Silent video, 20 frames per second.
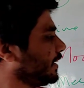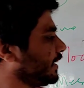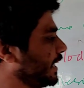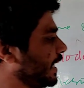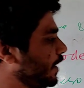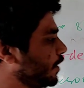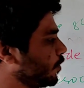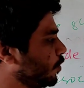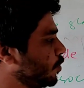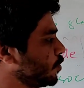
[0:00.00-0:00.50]

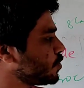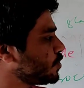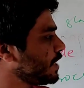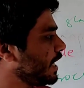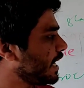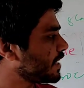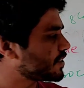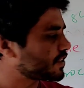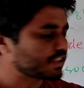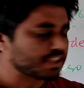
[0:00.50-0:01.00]
They do
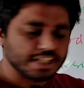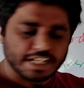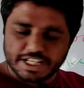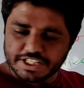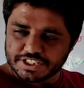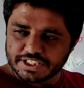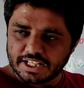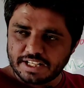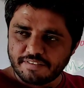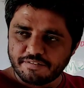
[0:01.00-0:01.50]
their
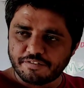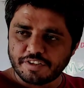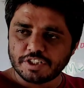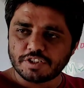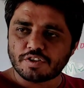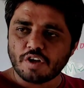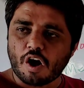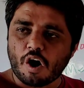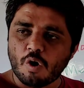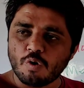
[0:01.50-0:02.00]
secretion
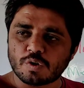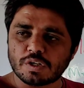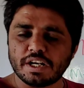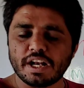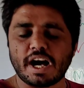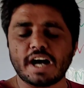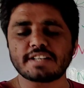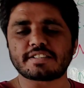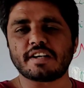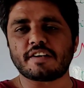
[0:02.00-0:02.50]
without
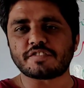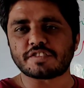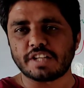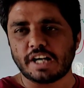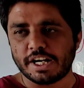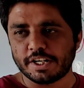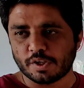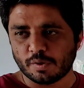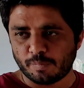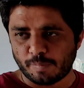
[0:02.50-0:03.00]
loss of
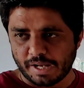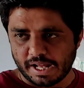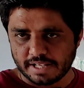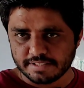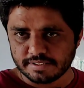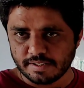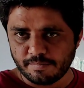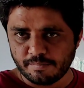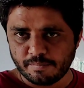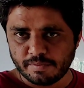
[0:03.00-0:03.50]

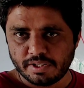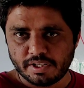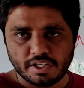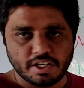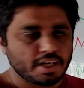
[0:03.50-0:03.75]
cytoplasm,